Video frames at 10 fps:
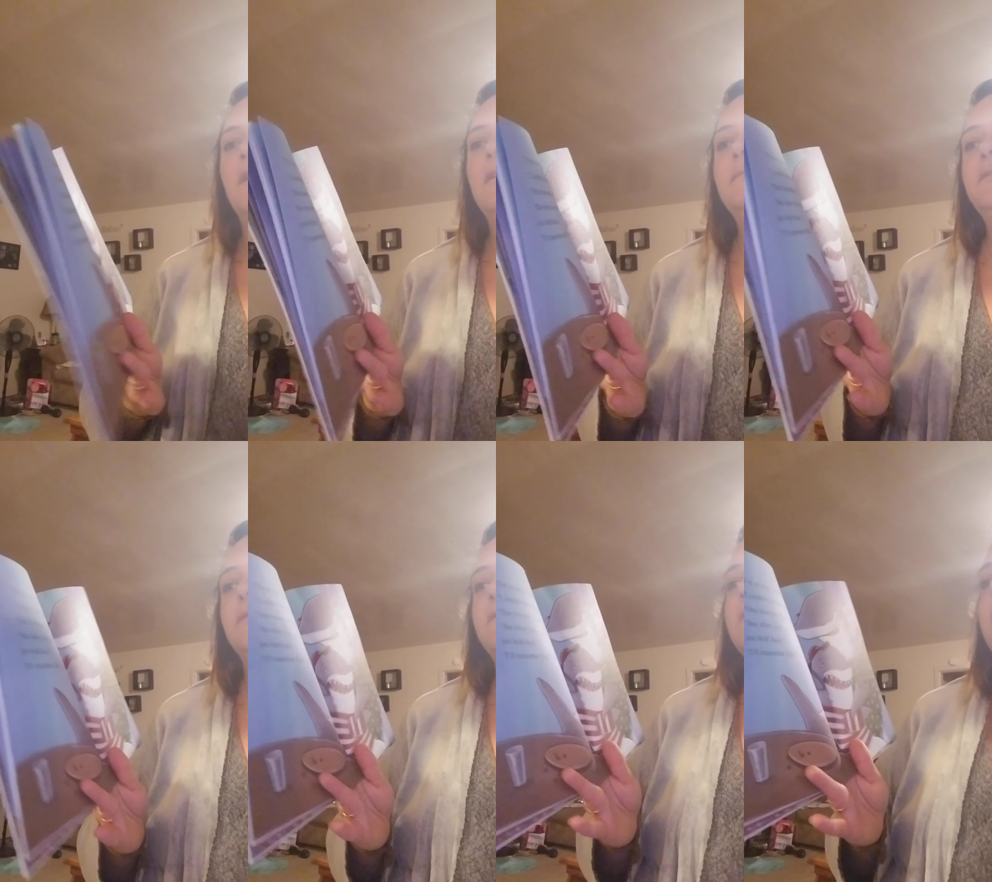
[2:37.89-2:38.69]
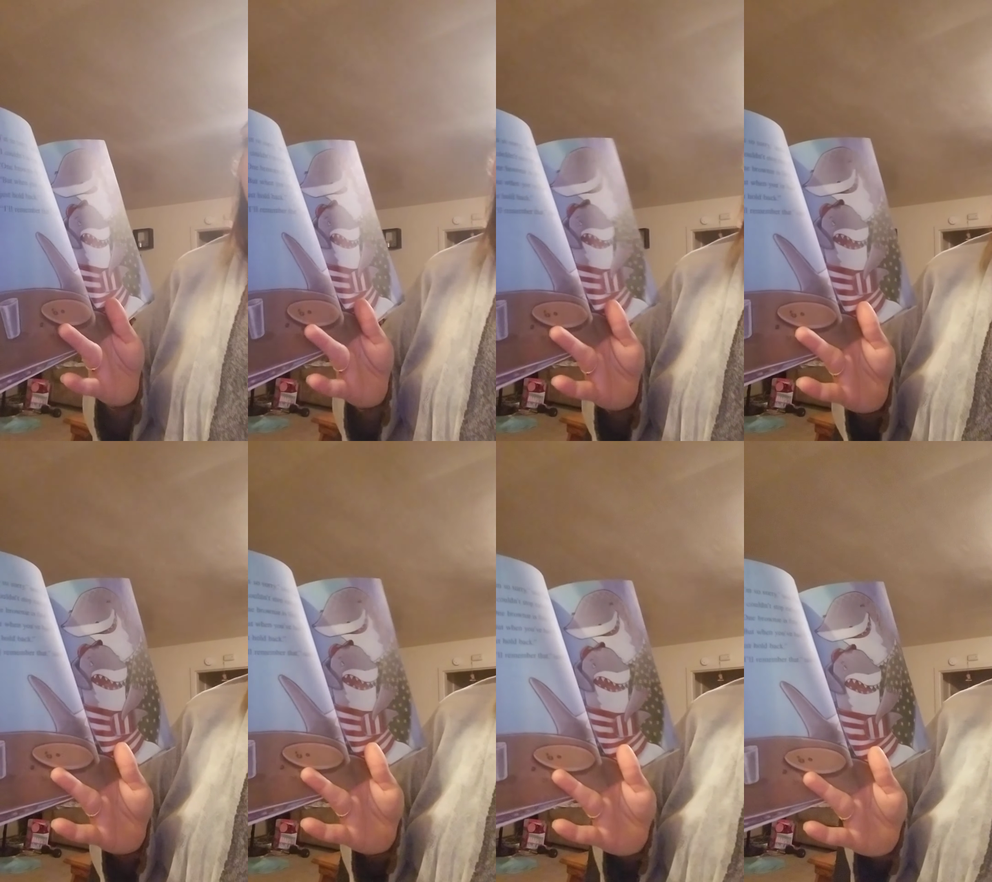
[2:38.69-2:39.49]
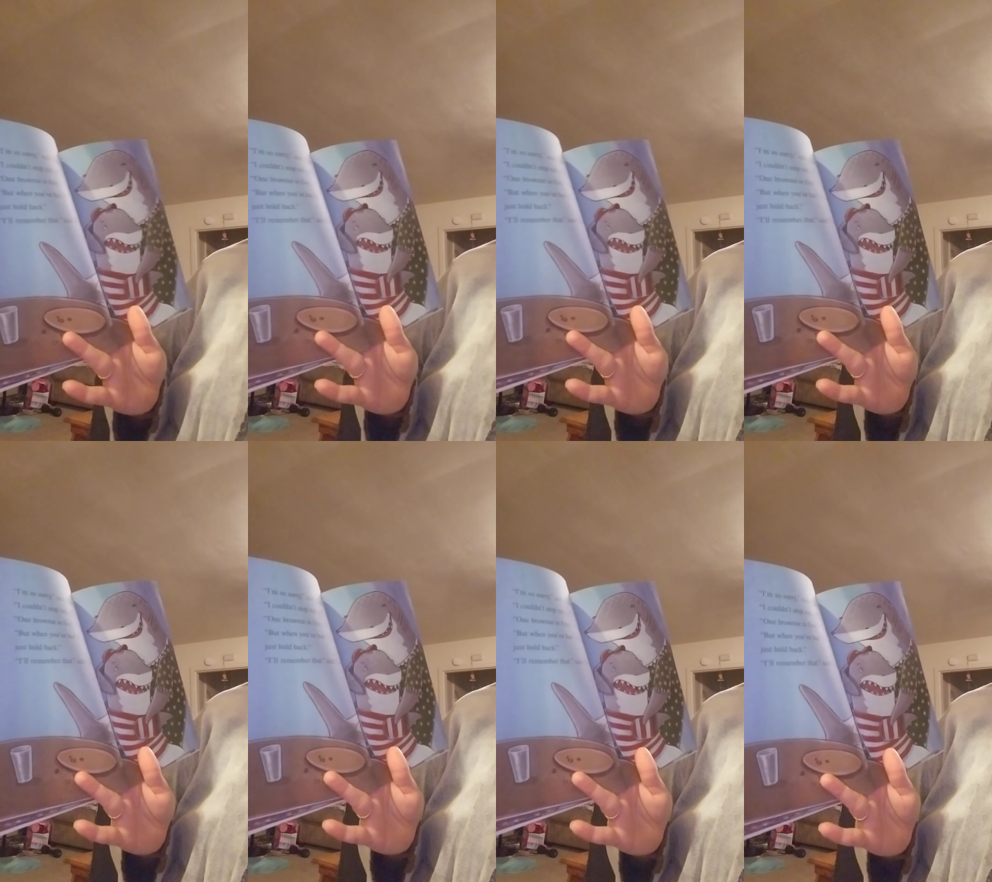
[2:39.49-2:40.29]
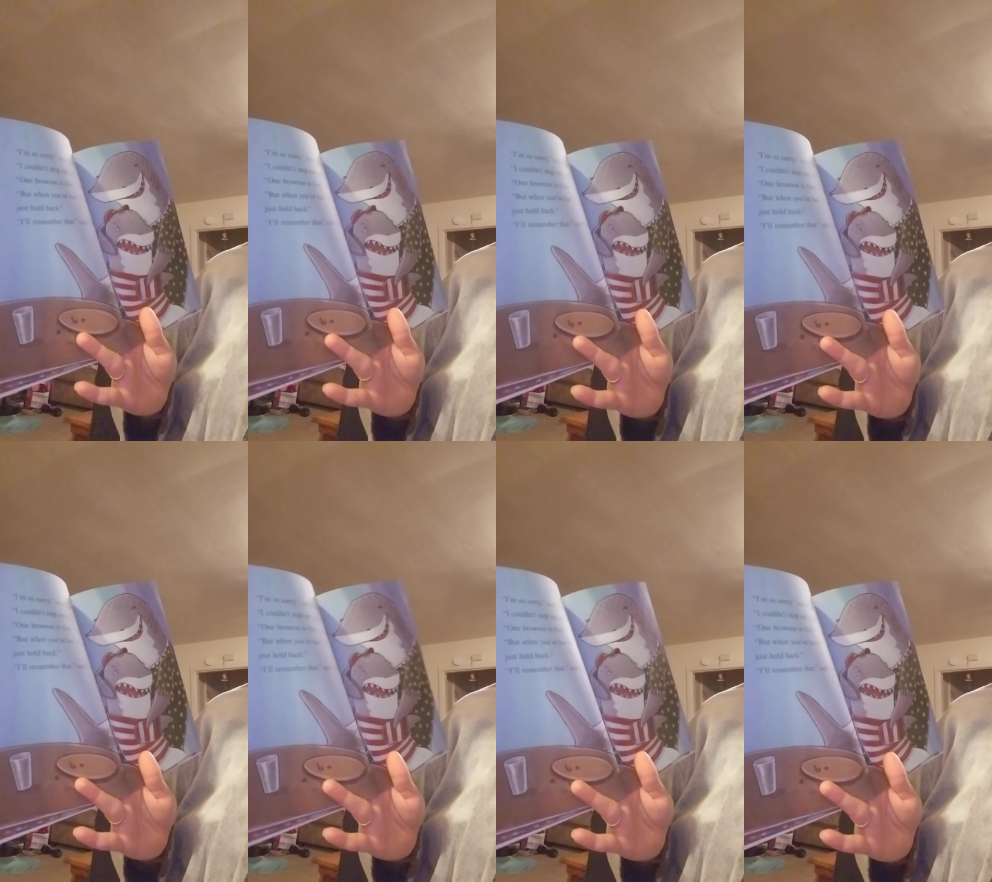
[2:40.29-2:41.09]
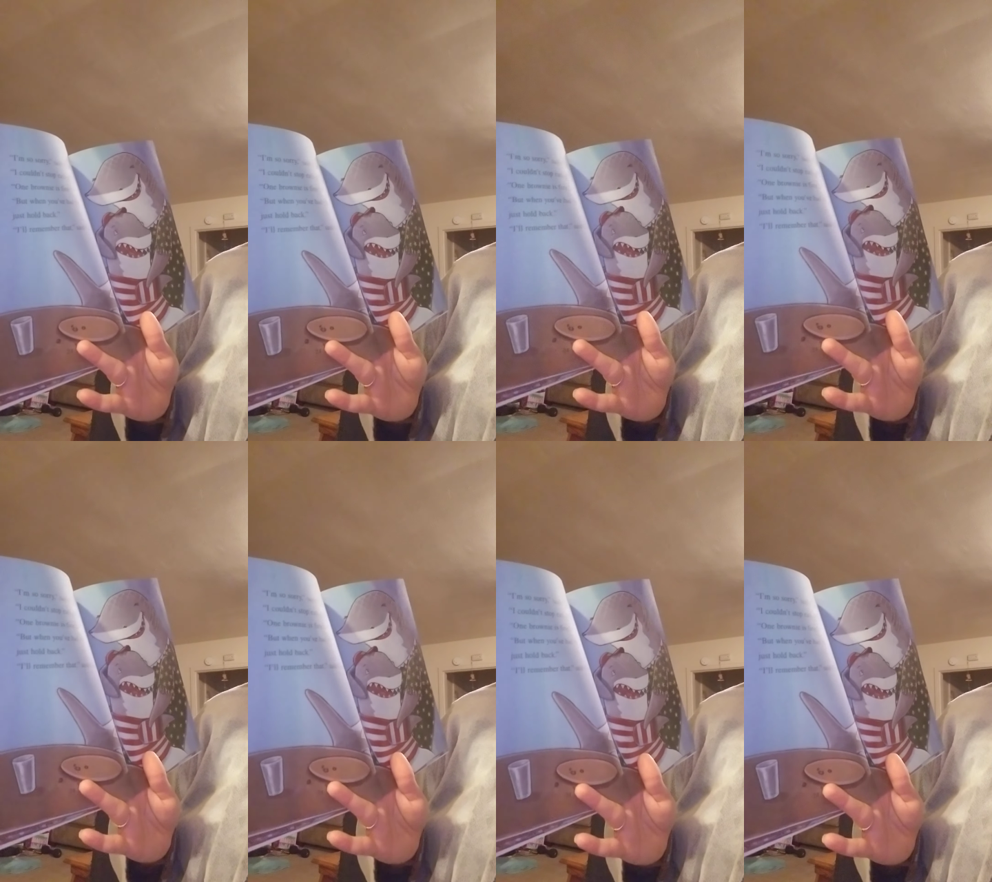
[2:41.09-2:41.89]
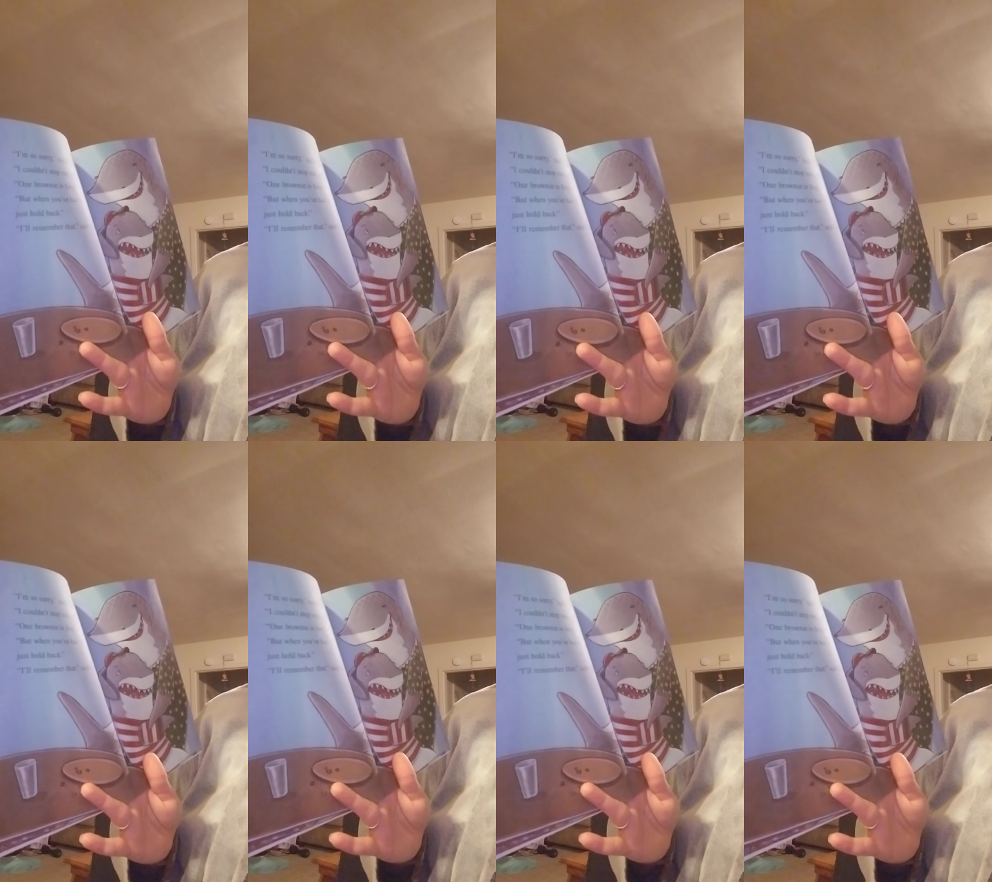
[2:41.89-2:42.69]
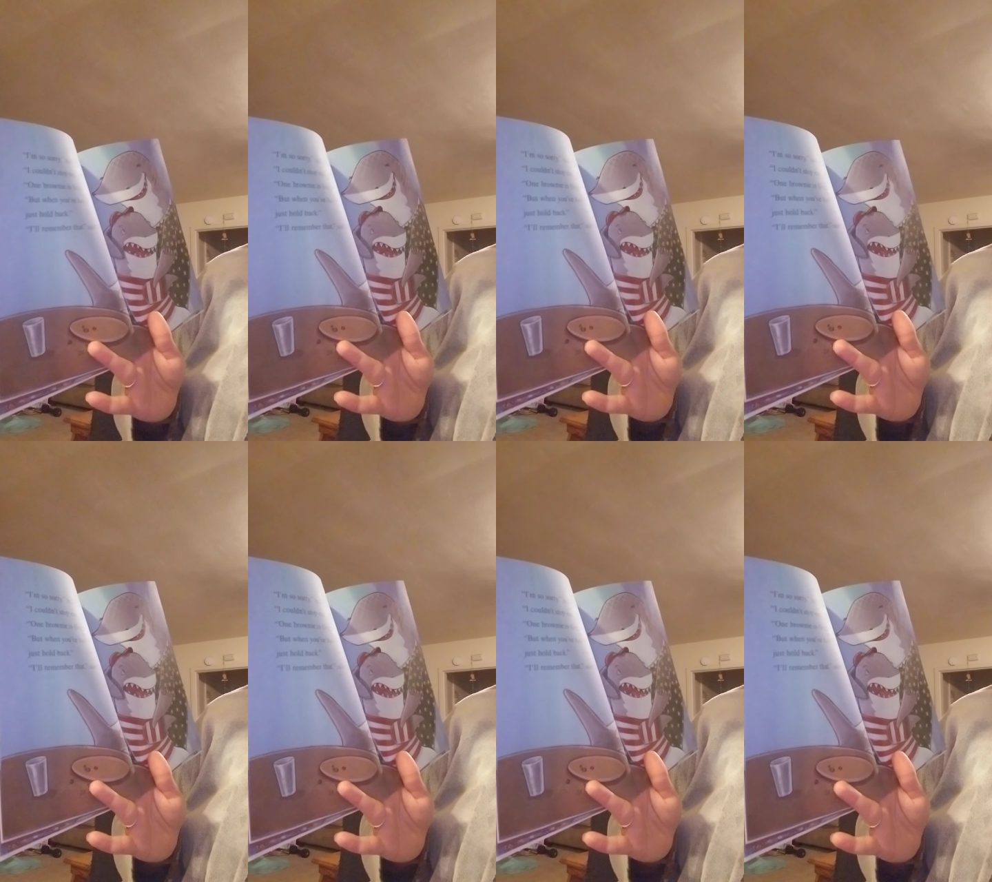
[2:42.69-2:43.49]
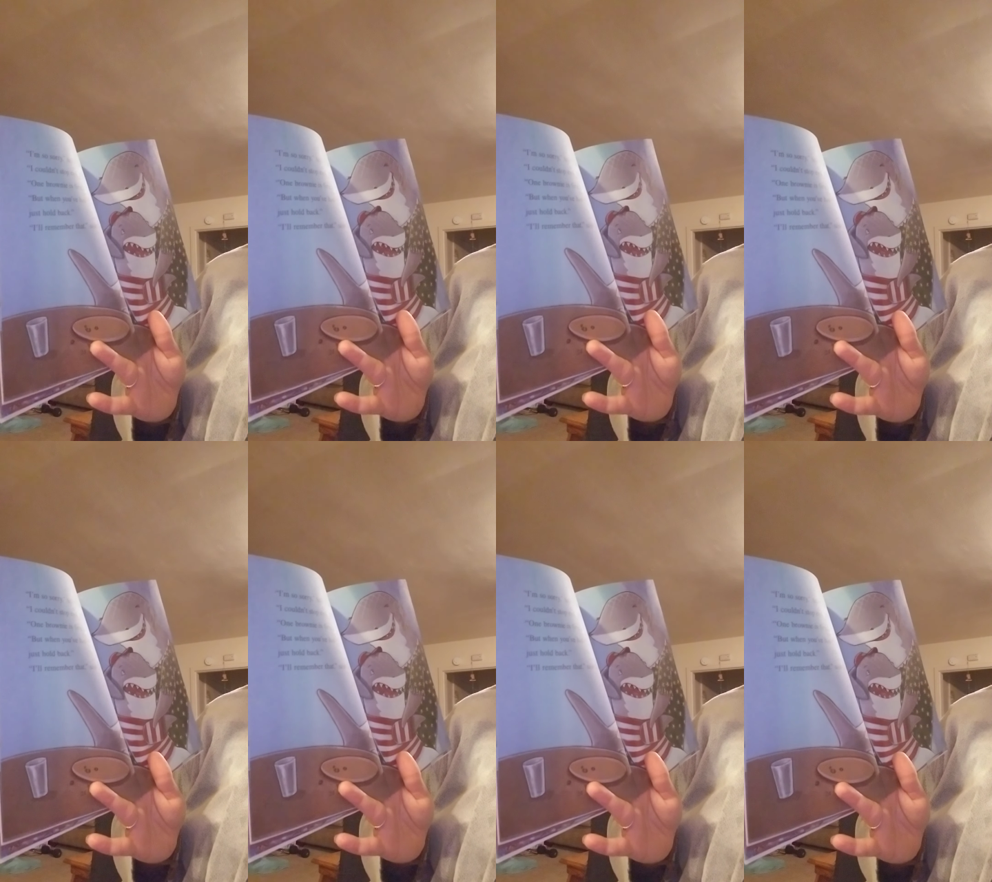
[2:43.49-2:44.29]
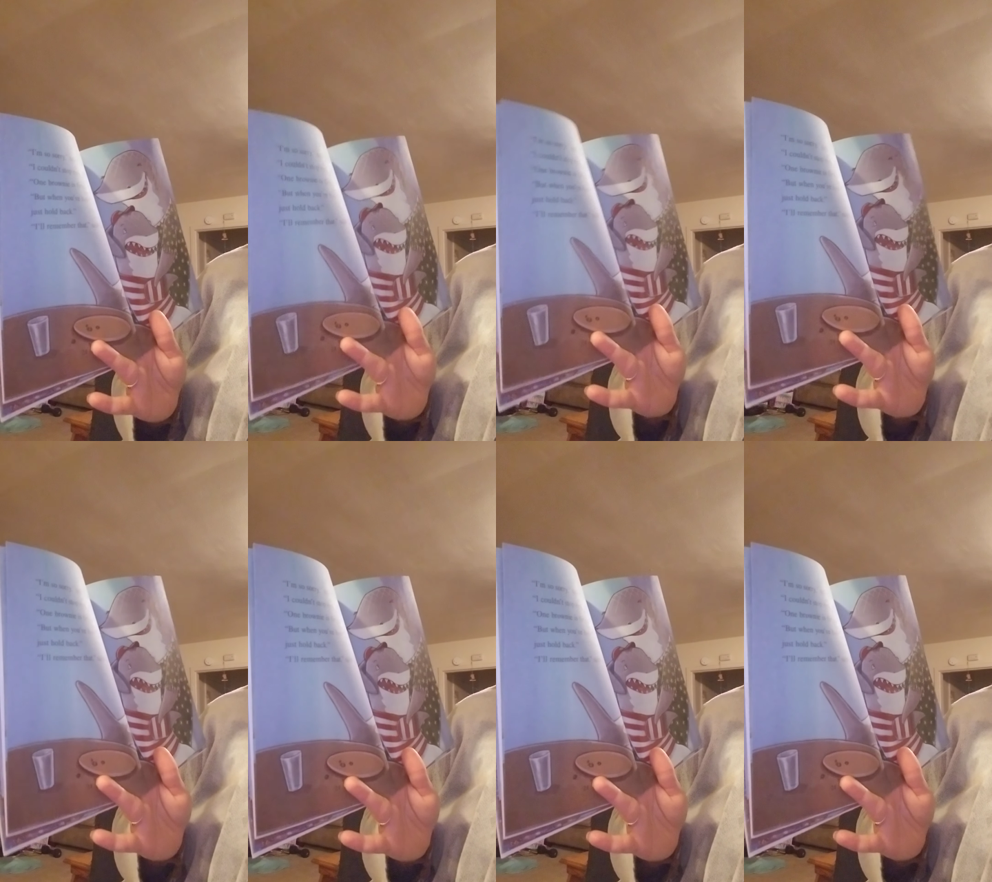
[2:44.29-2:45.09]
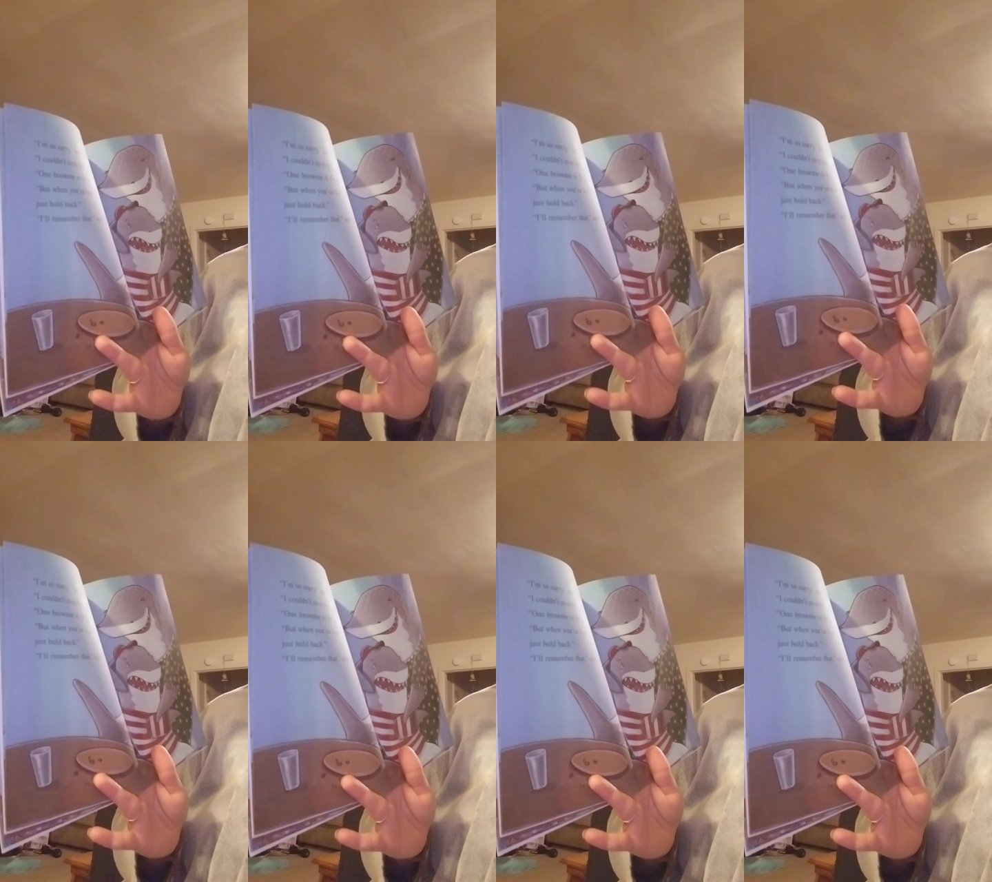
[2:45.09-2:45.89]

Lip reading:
[unreadable: no face in view]